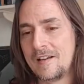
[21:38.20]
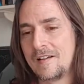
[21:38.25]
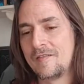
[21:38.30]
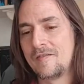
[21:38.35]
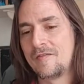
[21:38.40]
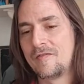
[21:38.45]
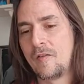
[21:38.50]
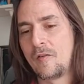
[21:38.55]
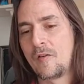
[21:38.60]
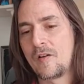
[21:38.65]

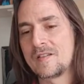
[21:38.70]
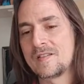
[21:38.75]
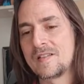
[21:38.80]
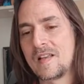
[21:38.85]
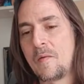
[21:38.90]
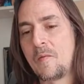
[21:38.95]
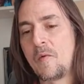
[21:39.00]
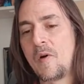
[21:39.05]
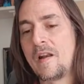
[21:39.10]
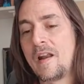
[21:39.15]
for
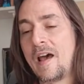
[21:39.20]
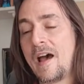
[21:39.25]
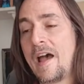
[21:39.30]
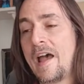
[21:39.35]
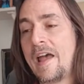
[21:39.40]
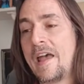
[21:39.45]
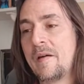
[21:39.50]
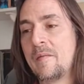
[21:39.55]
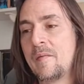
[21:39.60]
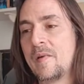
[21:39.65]
someone
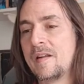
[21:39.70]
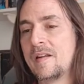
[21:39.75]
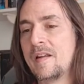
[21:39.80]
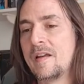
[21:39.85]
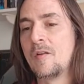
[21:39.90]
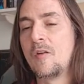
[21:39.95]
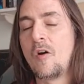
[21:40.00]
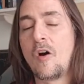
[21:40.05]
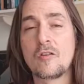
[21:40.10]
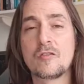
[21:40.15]
I am in a
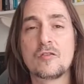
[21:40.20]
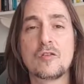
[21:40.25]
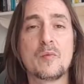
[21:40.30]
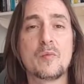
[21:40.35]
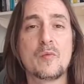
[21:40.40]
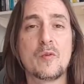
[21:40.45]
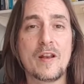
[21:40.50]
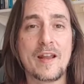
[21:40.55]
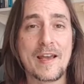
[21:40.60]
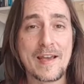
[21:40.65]

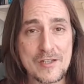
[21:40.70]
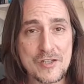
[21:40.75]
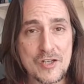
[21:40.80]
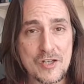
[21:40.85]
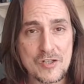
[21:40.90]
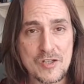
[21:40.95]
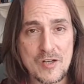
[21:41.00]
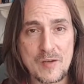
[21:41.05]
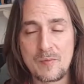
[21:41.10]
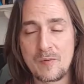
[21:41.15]
long-term
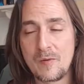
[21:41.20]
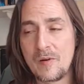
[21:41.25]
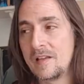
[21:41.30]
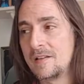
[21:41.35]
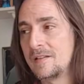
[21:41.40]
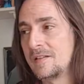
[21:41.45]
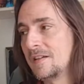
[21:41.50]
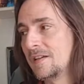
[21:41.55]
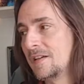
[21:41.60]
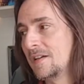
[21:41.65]
relationship with,
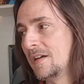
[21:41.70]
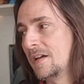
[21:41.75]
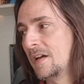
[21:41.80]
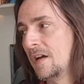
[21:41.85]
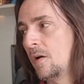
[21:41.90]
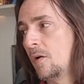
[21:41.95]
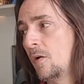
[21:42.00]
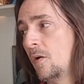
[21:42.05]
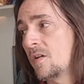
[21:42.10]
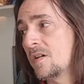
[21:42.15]

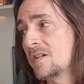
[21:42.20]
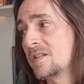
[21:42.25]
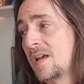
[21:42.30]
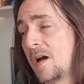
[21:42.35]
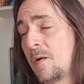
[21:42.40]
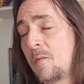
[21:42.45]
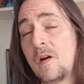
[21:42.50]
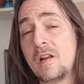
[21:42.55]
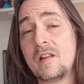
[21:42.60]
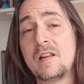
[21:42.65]
or
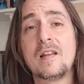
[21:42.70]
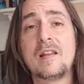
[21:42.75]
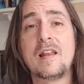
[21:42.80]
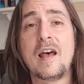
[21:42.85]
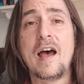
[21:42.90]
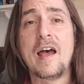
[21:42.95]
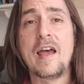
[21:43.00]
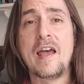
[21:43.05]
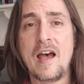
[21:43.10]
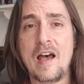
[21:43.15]
someone that
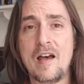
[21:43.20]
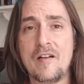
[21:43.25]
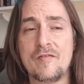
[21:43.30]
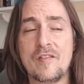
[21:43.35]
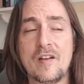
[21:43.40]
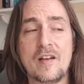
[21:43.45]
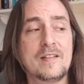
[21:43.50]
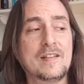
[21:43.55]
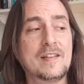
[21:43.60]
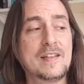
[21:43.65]
I
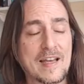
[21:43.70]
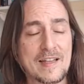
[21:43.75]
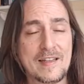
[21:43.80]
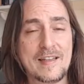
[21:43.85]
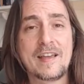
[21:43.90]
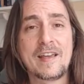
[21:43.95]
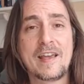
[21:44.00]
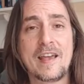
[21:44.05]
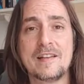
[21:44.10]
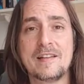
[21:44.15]
have a
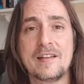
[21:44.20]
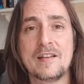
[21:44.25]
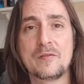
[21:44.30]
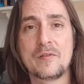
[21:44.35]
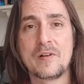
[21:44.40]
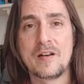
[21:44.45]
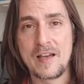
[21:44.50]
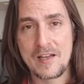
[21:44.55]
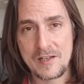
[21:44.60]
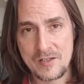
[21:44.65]
dedicated
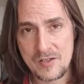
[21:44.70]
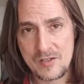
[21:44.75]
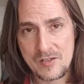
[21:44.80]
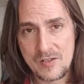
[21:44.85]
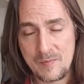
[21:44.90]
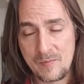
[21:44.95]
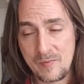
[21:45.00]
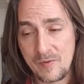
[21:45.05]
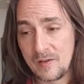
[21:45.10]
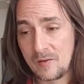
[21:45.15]

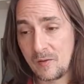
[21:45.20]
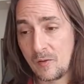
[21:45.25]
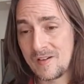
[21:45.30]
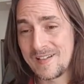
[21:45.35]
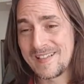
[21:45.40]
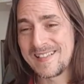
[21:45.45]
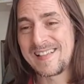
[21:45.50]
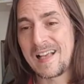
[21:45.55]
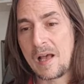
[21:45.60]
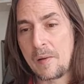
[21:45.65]
relationship with, or
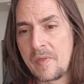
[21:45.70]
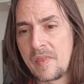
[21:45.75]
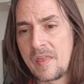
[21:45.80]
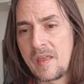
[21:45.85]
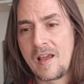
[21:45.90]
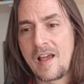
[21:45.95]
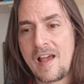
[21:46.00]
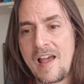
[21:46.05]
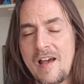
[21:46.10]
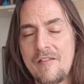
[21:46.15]

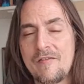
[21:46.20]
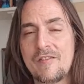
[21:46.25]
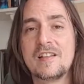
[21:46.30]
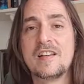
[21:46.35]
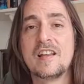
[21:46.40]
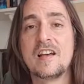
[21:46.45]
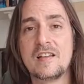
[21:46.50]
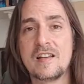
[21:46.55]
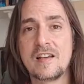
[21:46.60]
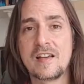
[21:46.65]
something I have a
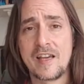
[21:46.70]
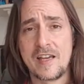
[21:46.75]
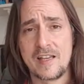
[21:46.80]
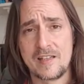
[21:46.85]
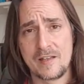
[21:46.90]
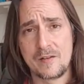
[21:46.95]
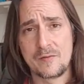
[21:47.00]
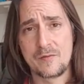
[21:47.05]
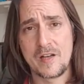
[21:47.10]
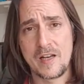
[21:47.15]

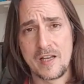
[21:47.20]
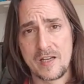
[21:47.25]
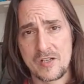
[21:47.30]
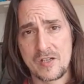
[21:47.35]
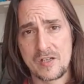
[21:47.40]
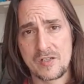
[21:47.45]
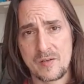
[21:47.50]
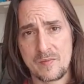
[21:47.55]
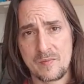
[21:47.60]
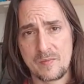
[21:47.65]
dedicated
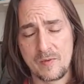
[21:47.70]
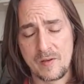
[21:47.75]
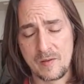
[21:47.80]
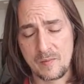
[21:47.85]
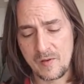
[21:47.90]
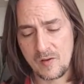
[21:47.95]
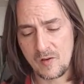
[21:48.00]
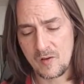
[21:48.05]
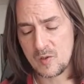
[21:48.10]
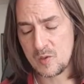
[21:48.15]
relationship with.
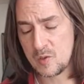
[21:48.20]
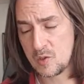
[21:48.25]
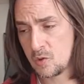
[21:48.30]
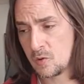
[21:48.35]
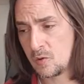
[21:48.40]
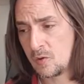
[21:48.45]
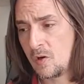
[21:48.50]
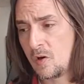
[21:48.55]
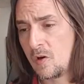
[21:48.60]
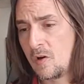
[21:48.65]
Because
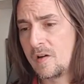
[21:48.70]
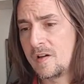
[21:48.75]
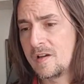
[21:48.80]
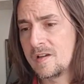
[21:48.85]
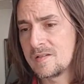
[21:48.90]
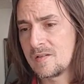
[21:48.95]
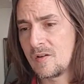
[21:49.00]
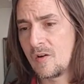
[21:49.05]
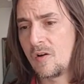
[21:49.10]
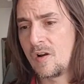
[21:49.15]
Juno
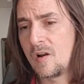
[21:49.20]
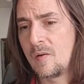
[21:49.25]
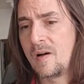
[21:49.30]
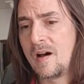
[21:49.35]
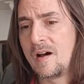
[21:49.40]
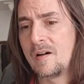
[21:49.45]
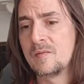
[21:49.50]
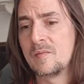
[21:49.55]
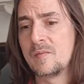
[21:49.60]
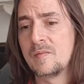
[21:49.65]
is all
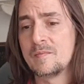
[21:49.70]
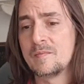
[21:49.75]
about